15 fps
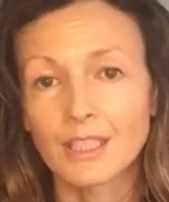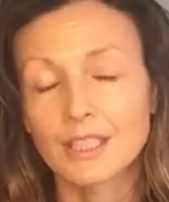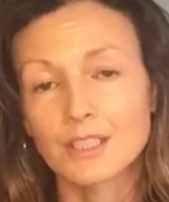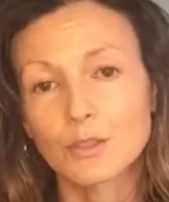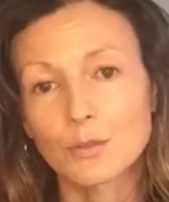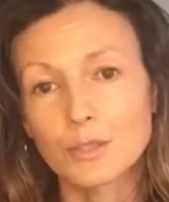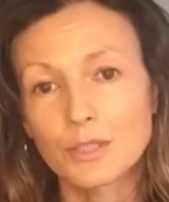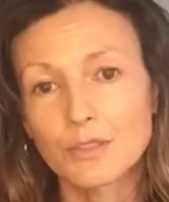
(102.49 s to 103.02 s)

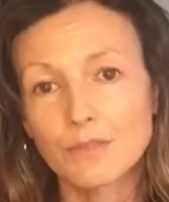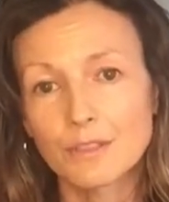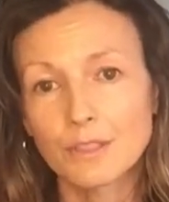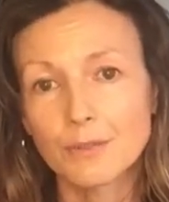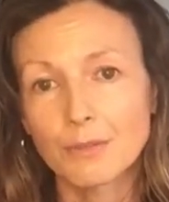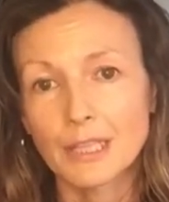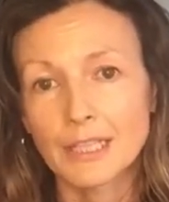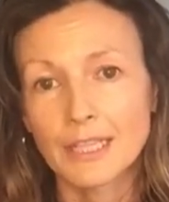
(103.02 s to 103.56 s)
It's also
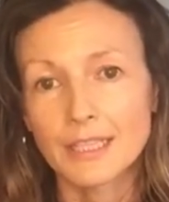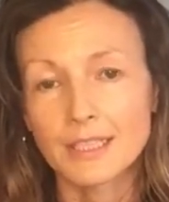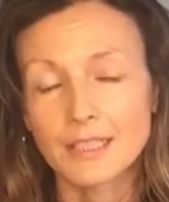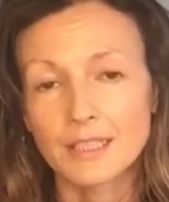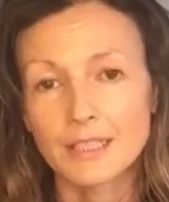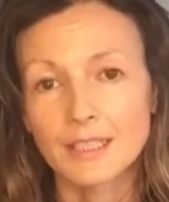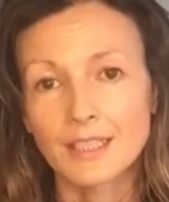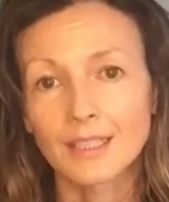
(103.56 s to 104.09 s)
very
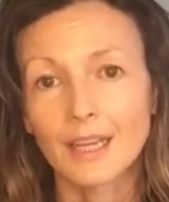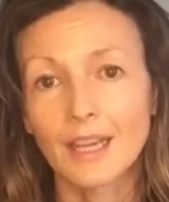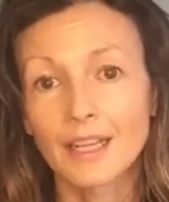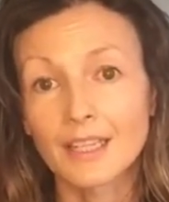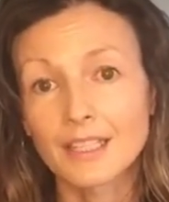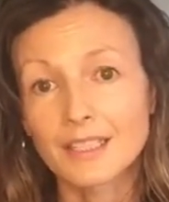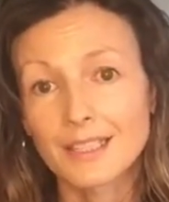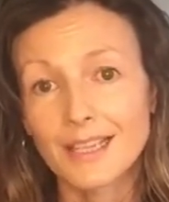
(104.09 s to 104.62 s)
relaxing
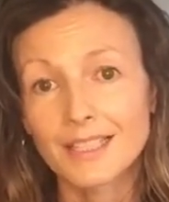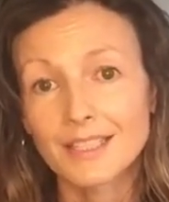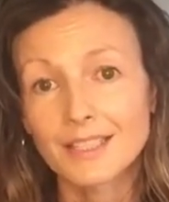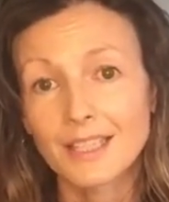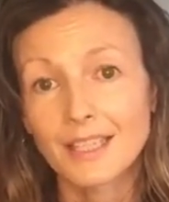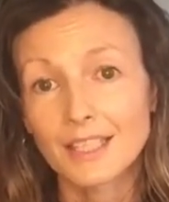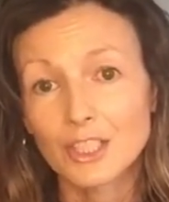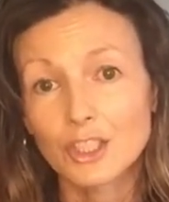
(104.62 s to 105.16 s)
and it does
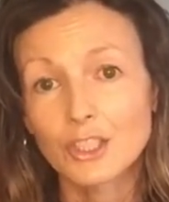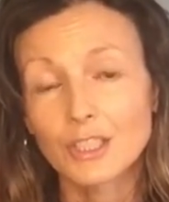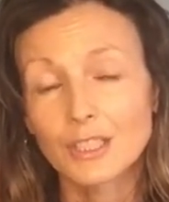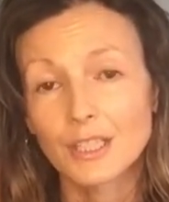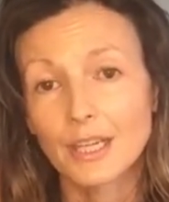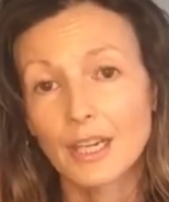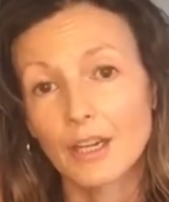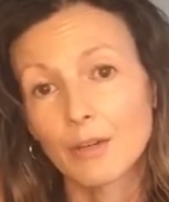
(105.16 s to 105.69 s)

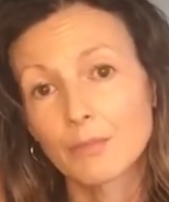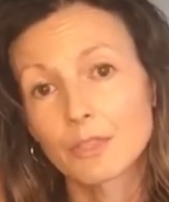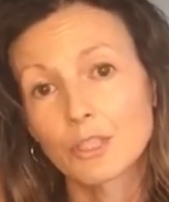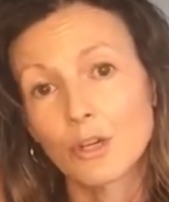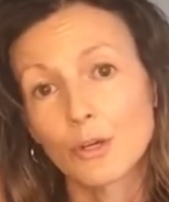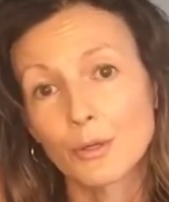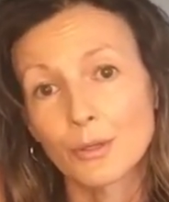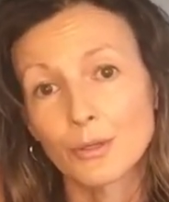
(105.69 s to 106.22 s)
actually help
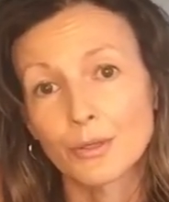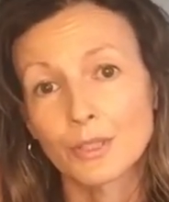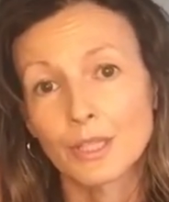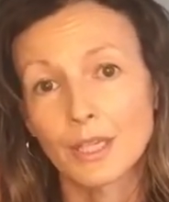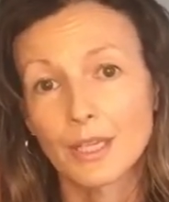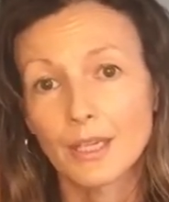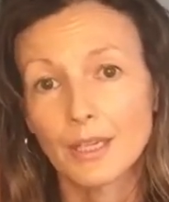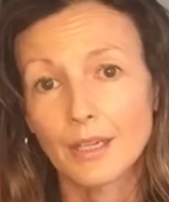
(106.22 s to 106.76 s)
tone
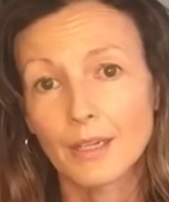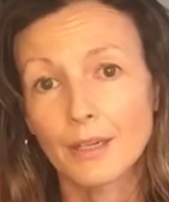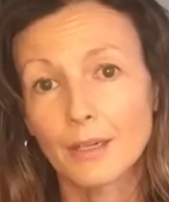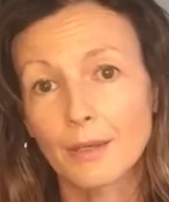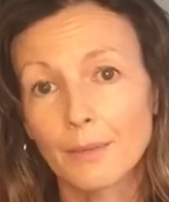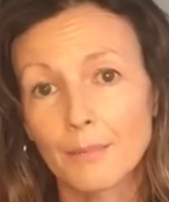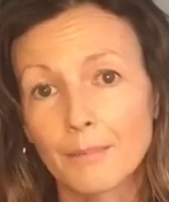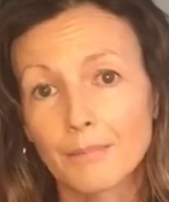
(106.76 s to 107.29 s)

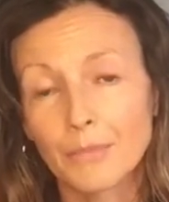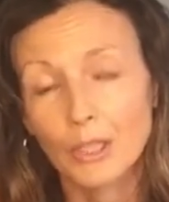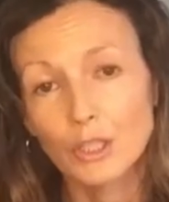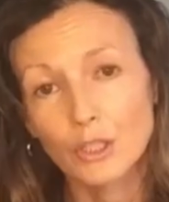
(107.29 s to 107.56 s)
um,